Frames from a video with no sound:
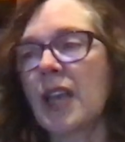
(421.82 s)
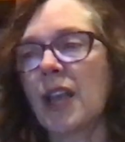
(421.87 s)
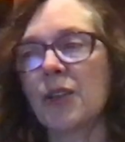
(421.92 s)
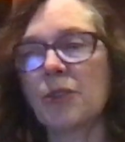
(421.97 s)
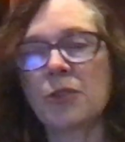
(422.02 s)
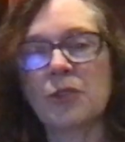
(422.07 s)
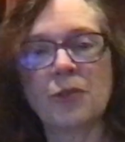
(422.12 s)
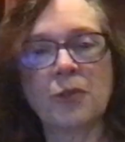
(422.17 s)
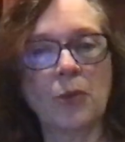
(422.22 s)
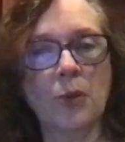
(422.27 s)

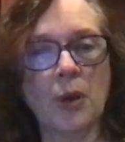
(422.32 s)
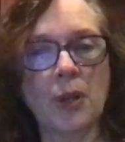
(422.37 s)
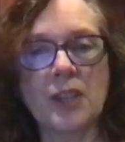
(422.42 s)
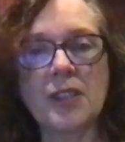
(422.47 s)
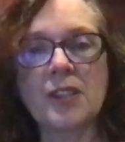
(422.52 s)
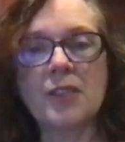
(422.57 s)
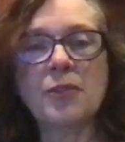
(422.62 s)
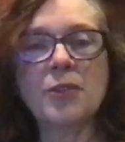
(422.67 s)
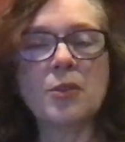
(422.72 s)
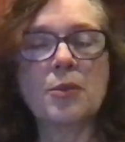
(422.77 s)
Andrews'
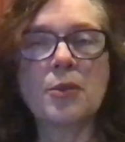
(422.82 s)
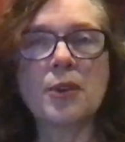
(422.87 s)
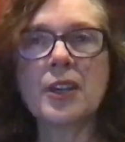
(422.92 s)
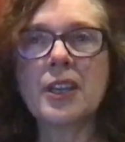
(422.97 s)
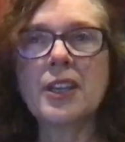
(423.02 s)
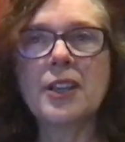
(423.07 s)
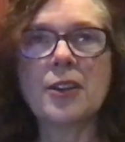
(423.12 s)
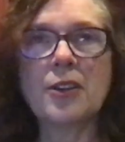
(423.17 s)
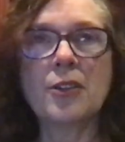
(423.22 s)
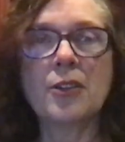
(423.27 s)
voice, if you were to
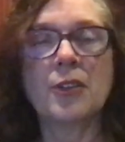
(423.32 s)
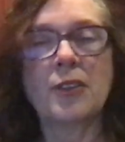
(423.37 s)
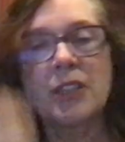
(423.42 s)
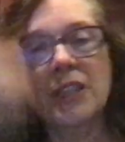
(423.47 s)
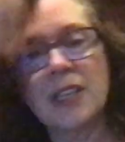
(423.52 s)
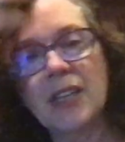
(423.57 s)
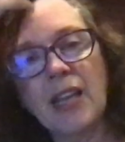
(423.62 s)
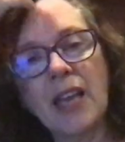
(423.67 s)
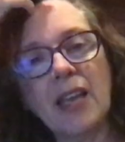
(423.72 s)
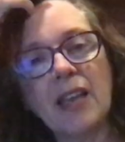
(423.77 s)
hear her
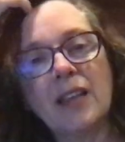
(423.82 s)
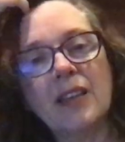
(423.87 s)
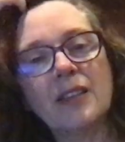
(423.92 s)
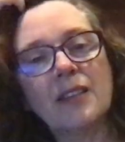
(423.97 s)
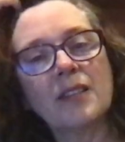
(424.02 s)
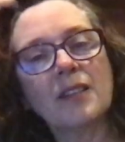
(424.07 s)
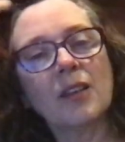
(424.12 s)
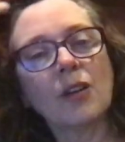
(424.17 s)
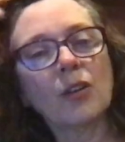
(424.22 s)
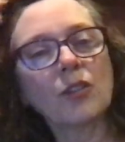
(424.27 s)
today
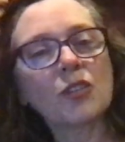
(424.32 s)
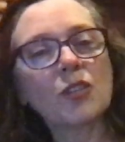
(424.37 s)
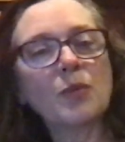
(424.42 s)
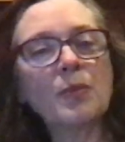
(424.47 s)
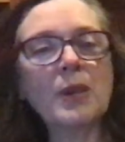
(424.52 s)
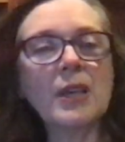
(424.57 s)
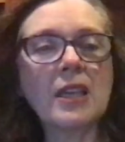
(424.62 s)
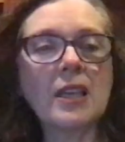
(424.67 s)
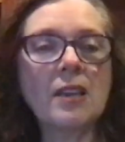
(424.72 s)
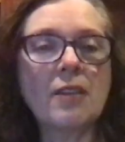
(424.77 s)
and her
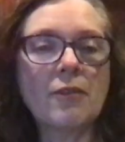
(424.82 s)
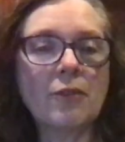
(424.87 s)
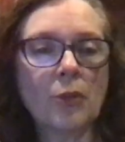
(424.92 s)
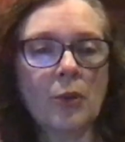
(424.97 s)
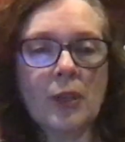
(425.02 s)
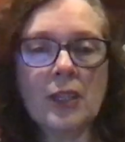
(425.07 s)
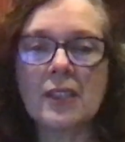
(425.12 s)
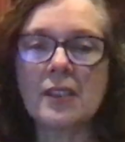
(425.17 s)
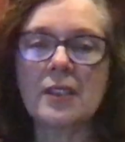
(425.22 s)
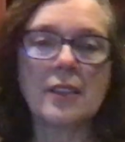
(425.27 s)
speaking
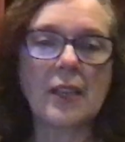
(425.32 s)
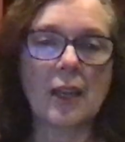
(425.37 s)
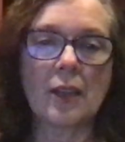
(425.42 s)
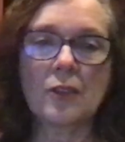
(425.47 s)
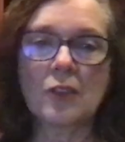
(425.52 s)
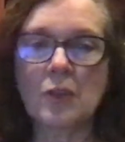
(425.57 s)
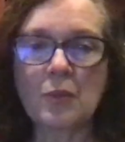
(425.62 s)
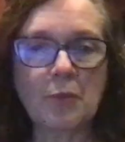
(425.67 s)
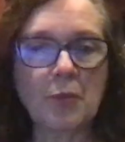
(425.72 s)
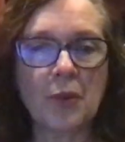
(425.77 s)
voice,
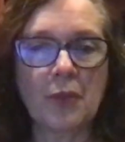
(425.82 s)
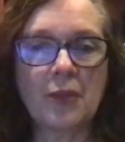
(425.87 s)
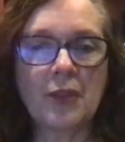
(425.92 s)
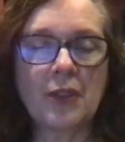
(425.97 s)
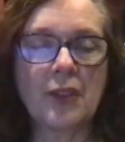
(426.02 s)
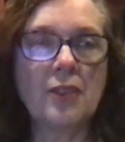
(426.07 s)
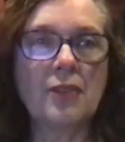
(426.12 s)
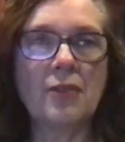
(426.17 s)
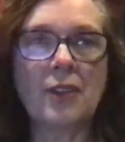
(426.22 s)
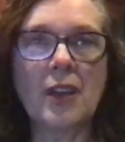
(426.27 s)
sounds
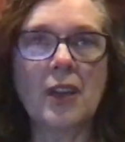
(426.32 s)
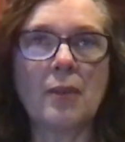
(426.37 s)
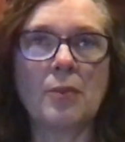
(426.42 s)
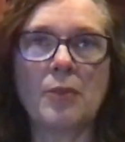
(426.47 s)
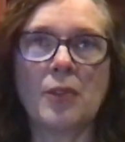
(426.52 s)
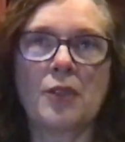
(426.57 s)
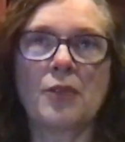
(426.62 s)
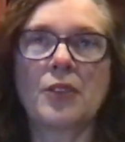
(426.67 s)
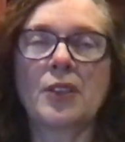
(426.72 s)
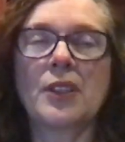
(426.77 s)
perfectly fine,
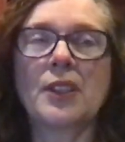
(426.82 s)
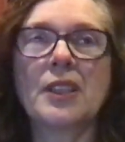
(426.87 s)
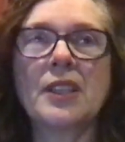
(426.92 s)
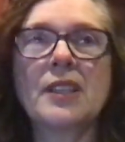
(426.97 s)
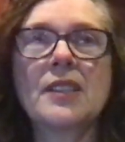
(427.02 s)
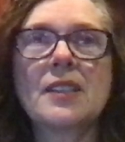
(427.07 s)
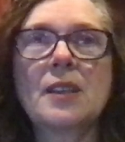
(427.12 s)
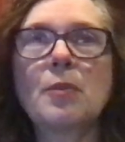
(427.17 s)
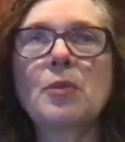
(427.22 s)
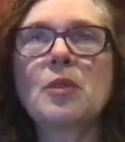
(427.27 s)
perfectly
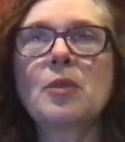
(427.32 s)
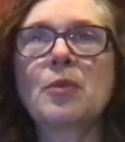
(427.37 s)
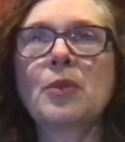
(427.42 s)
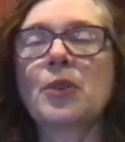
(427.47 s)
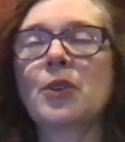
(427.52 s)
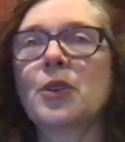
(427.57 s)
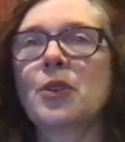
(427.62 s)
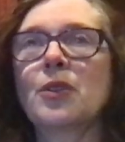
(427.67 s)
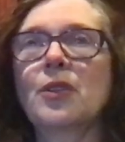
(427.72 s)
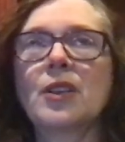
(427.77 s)

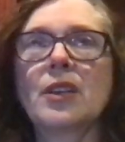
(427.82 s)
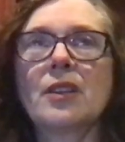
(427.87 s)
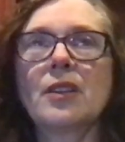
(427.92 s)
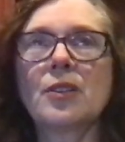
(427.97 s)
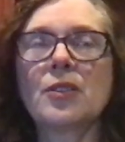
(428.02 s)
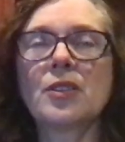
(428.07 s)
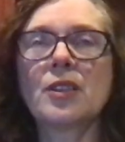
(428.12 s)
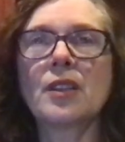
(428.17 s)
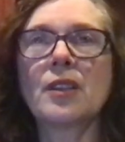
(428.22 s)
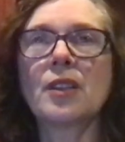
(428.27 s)
acceptable. You'd think
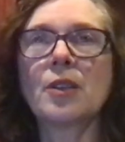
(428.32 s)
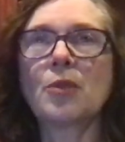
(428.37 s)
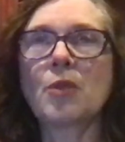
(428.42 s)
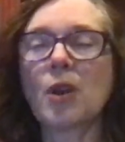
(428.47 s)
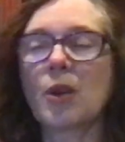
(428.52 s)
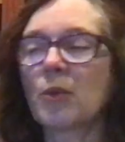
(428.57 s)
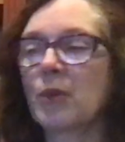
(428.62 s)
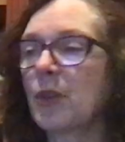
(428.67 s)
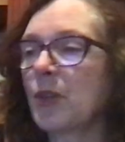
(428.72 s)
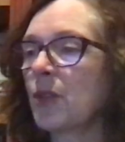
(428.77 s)
there's nothing
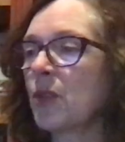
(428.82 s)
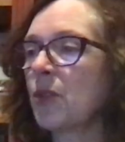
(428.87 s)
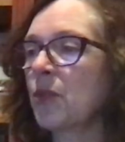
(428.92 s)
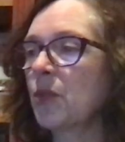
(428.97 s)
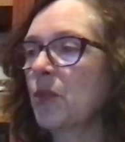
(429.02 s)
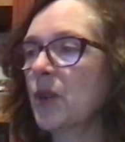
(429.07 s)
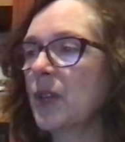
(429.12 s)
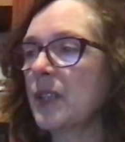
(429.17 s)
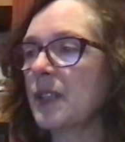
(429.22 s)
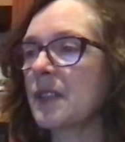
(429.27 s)
wrong with her
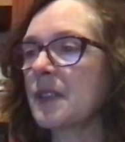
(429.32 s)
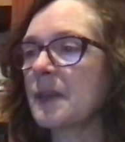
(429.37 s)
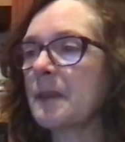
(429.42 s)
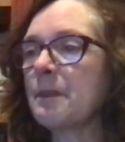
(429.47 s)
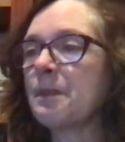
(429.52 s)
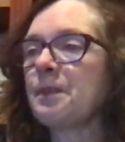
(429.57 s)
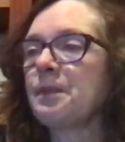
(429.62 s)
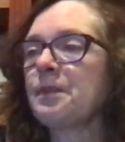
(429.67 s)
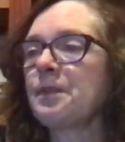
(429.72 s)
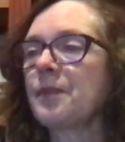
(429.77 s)
voice
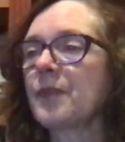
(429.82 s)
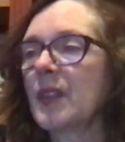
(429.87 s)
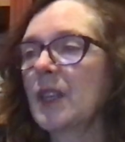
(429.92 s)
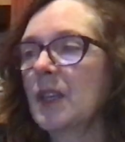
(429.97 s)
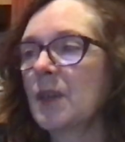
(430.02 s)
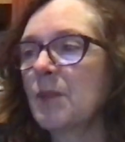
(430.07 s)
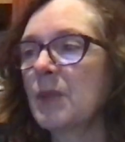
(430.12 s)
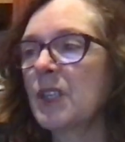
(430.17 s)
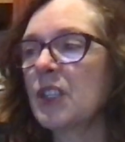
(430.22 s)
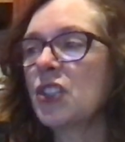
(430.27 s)

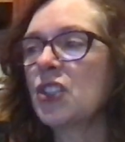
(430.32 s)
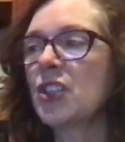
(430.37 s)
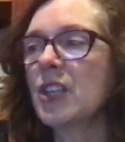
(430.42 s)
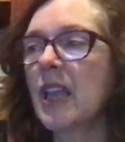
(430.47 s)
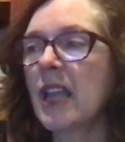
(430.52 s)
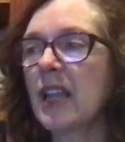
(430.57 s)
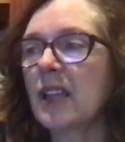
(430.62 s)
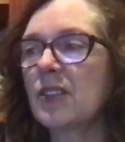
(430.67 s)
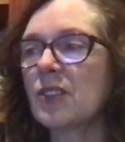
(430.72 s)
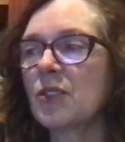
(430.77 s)
but she
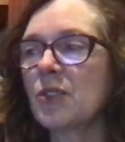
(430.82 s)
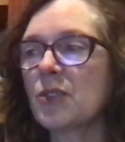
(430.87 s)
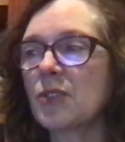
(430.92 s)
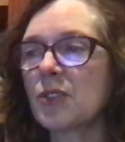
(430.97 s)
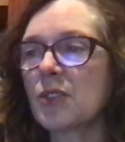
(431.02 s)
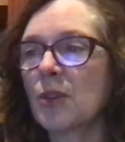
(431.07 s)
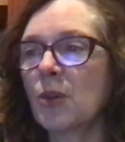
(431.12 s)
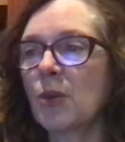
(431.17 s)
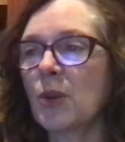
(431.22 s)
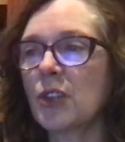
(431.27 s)
answers
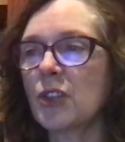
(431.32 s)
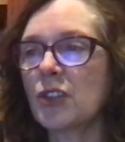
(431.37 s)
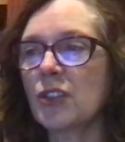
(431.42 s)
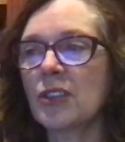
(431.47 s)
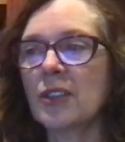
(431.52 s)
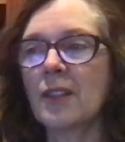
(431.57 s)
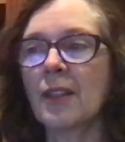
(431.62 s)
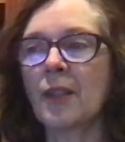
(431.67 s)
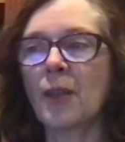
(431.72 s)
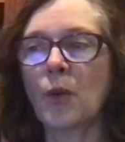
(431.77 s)
the
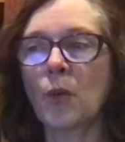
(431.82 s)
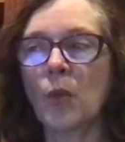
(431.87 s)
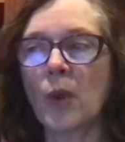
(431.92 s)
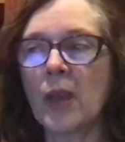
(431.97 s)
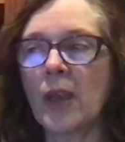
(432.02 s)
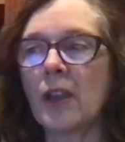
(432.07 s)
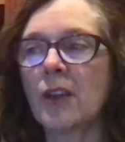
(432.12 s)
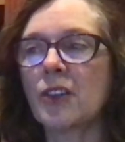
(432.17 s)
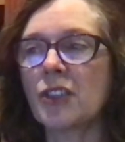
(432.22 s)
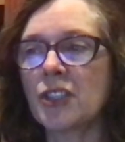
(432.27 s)
question the
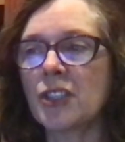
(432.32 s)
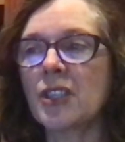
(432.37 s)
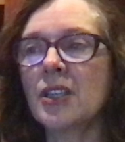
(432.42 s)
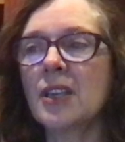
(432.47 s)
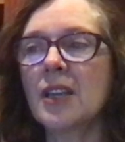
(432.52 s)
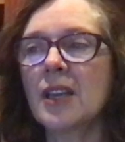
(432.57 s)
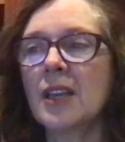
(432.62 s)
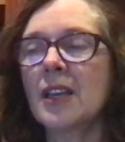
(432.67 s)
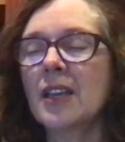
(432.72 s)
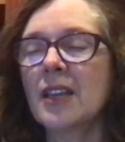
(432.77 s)
way, or she
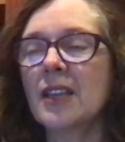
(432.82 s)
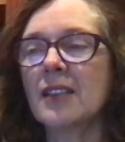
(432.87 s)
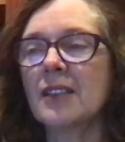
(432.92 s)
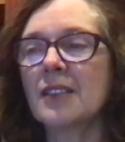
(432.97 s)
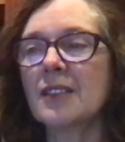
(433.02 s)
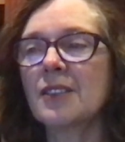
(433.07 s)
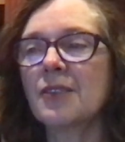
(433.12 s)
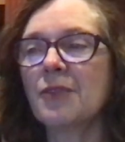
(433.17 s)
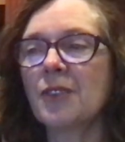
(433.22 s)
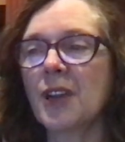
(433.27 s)
is
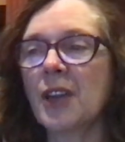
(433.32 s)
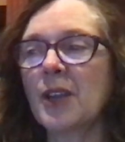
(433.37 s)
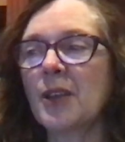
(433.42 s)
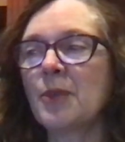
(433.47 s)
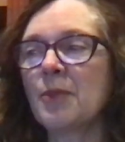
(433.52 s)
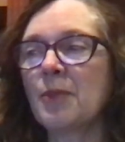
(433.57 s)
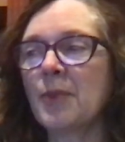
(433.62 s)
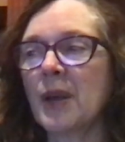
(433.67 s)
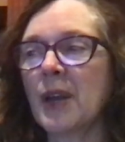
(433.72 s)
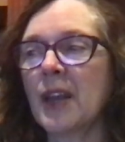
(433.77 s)

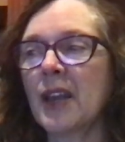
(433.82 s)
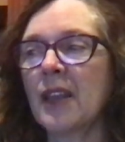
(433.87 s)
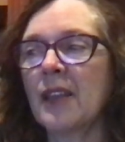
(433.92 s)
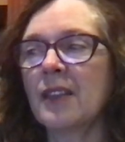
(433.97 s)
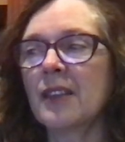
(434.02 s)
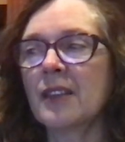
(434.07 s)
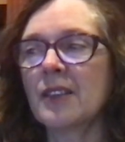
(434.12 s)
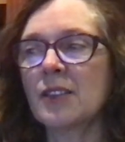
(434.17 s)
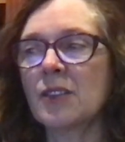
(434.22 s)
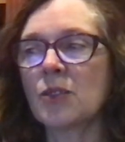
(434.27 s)
defined by
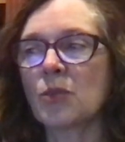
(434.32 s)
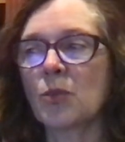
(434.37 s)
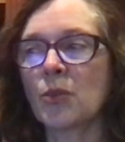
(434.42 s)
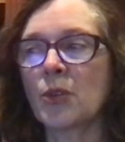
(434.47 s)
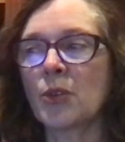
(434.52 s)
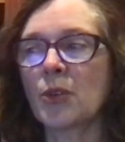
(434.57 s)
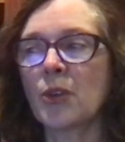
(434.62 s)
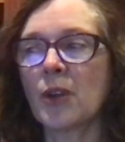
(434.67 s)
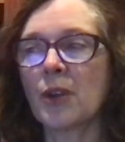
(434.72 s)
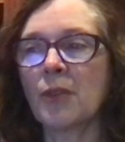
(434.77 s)
the
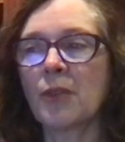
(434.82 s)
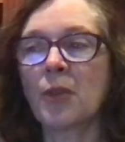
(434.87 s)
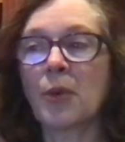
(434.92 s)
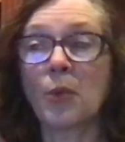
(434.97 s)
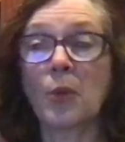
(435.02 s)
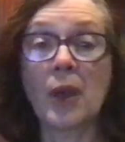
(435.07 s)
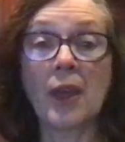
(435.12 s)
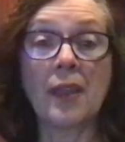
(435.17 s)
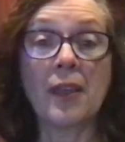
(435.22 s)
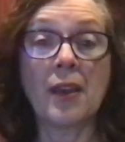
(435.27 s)
disorder of the
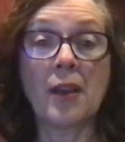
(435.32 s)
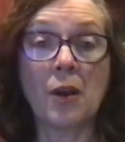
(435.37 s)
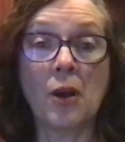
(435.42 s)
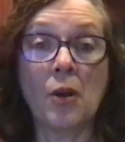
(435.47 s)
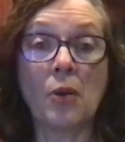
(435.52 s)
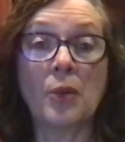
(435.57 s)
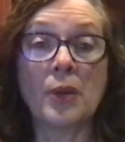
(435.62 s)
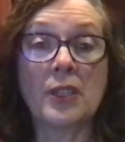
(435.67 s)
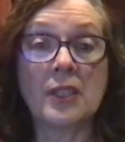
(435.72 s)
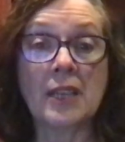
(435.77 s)
way they
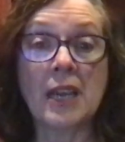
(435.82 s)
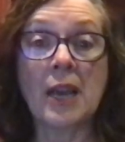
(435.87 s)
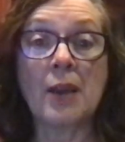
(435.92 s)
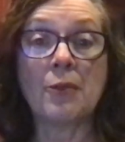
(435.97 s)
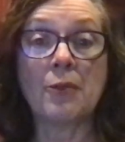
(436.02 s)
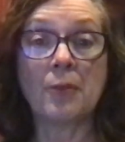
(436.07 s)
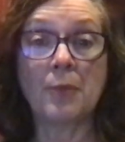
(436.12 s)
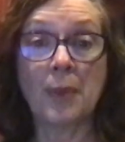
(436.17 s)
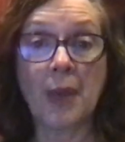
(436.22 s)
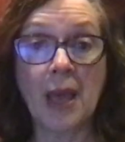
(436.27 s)
always have
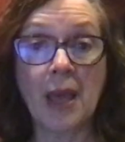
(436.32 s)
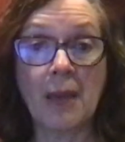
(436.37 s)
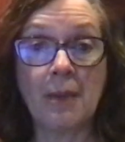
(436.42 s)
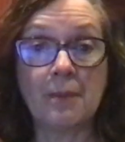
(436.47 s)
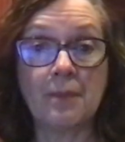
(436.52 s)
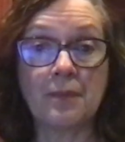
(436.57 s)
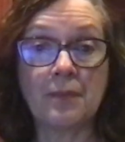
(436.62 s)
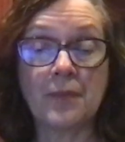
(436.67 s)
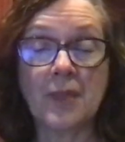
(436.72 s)
been.